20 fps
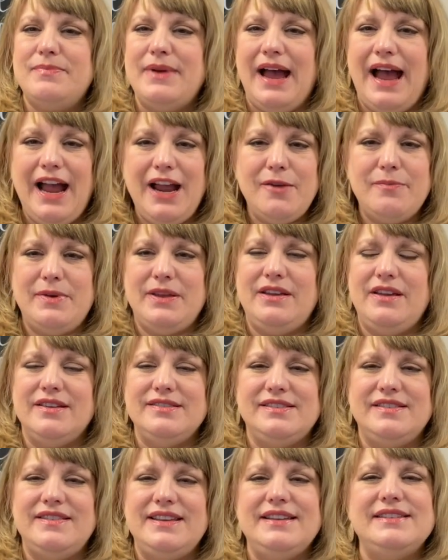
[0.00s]
back
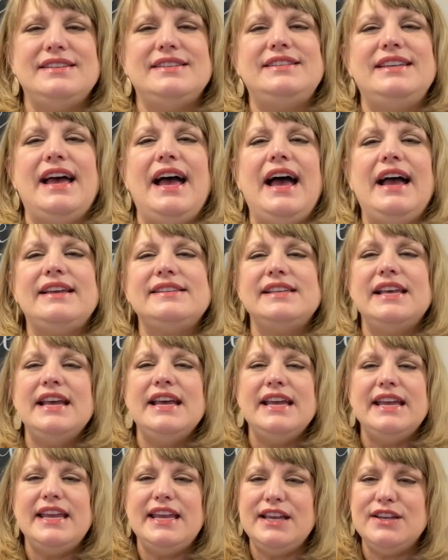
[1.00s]
because of these attacks.
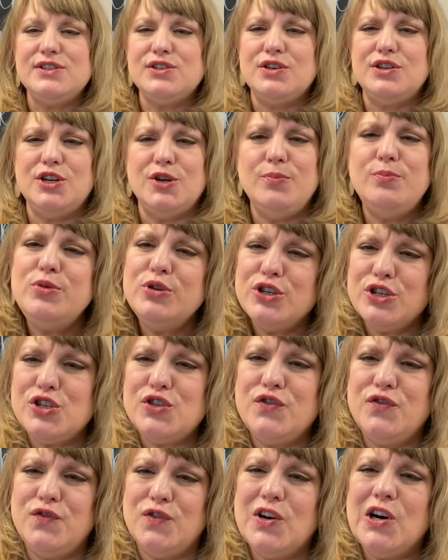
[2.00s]
He is going to push
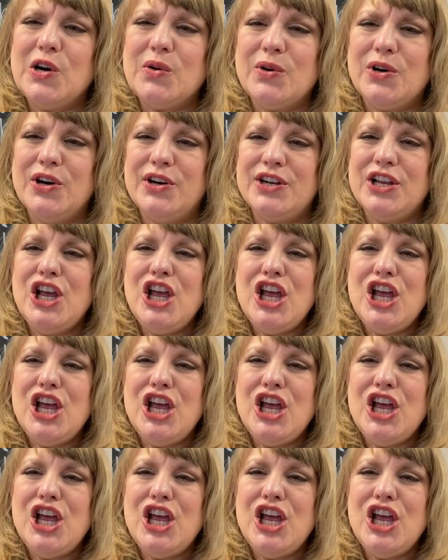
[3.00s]
forward,